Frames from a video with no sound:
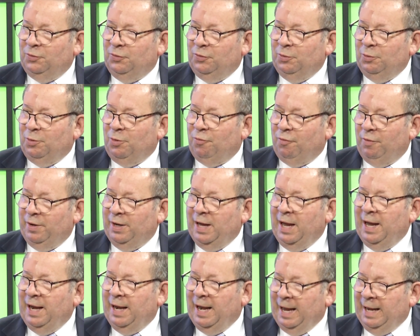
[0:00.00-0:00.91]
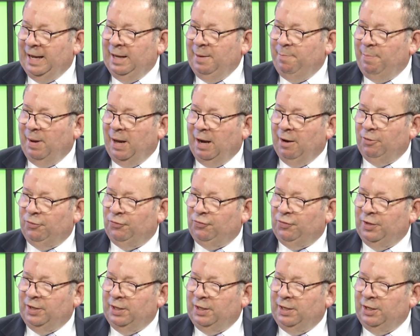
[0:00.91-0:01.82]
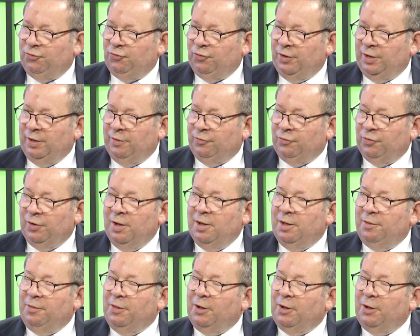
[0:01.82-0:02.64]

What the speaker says: to create anti-piracy initiatives,